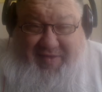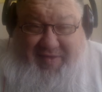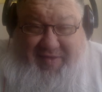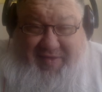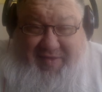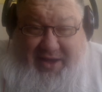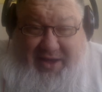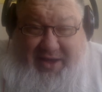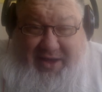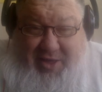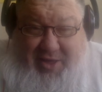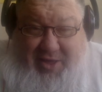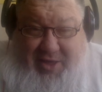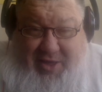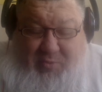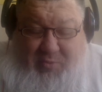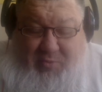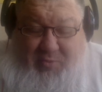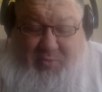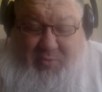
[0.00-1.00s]
of cute
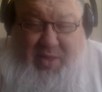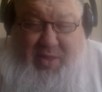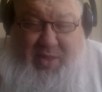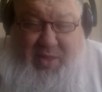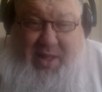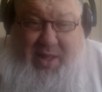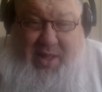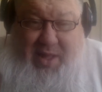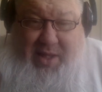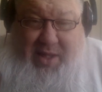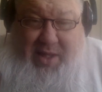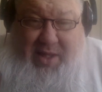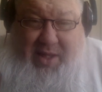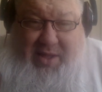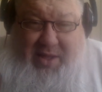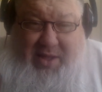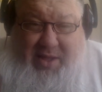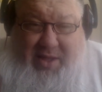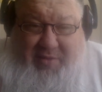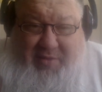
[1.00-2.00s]

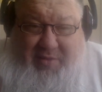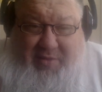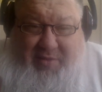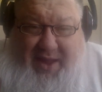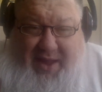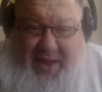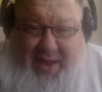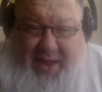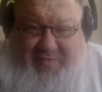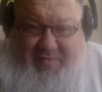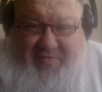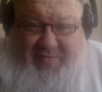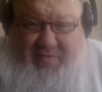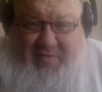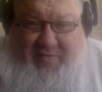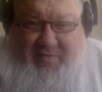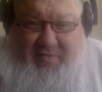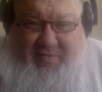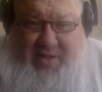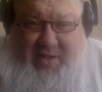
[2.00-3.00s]
that
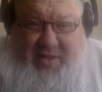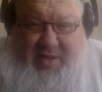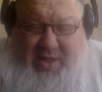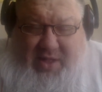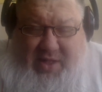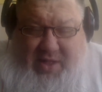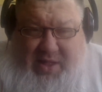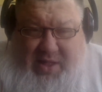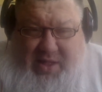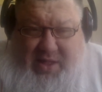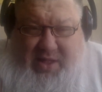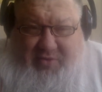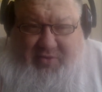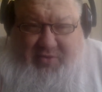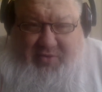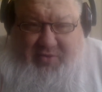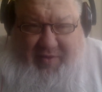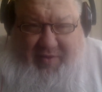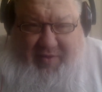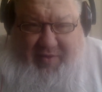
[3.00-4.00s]
Shelley
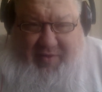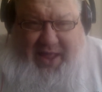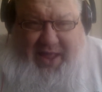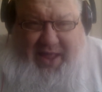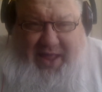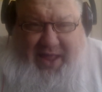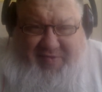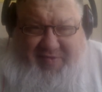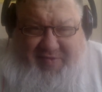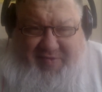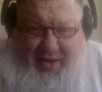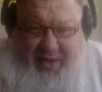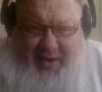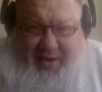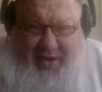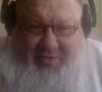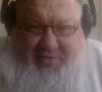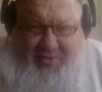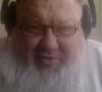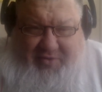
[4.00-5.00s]
Hack's character
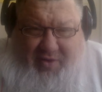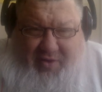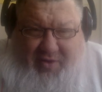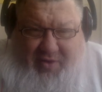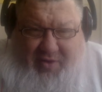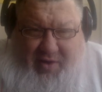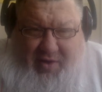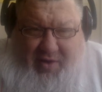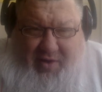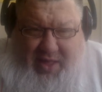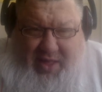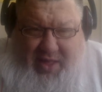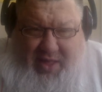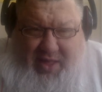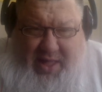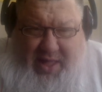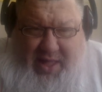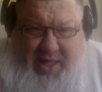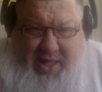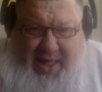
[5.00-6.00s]

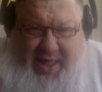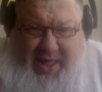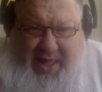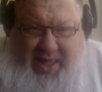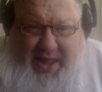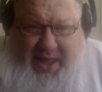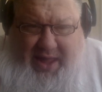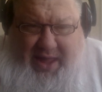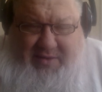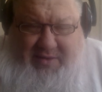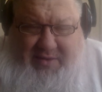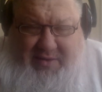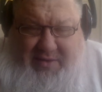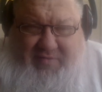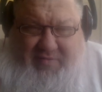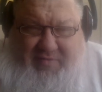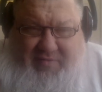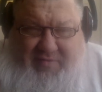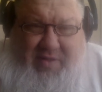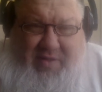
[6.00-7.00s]
and
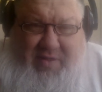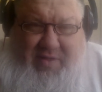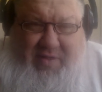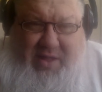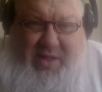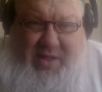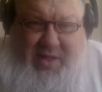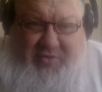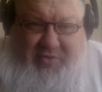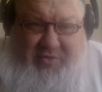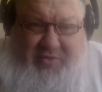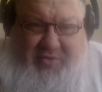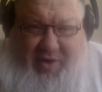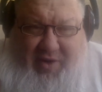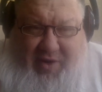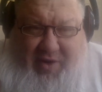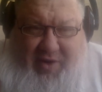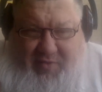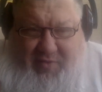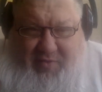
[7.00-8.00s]
Cheryl's
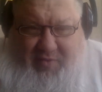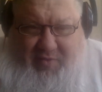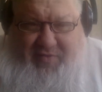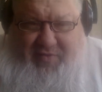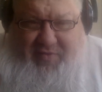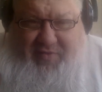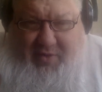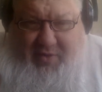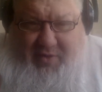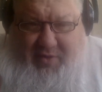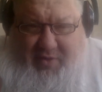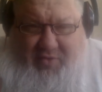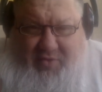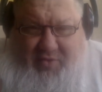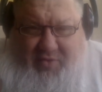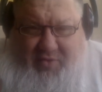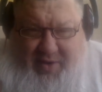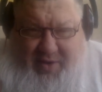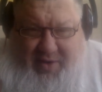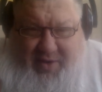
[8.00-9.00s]
character, Chris,
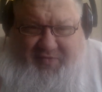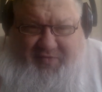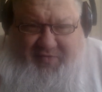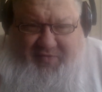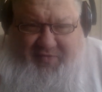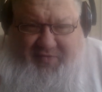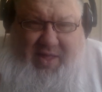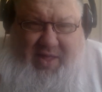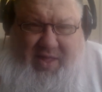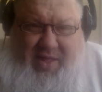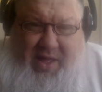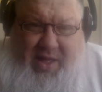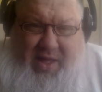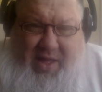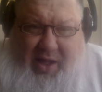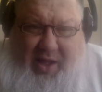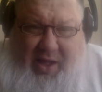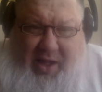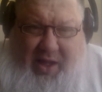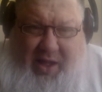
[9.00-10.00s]
are sent to
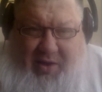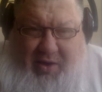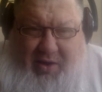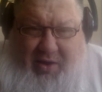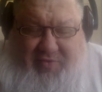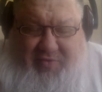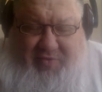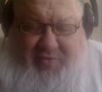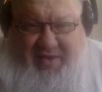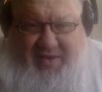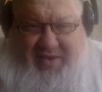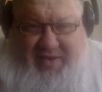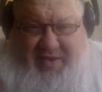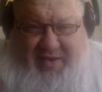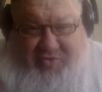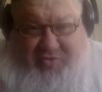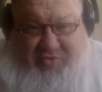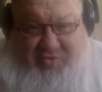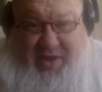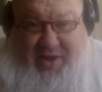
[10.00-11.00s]
trucking school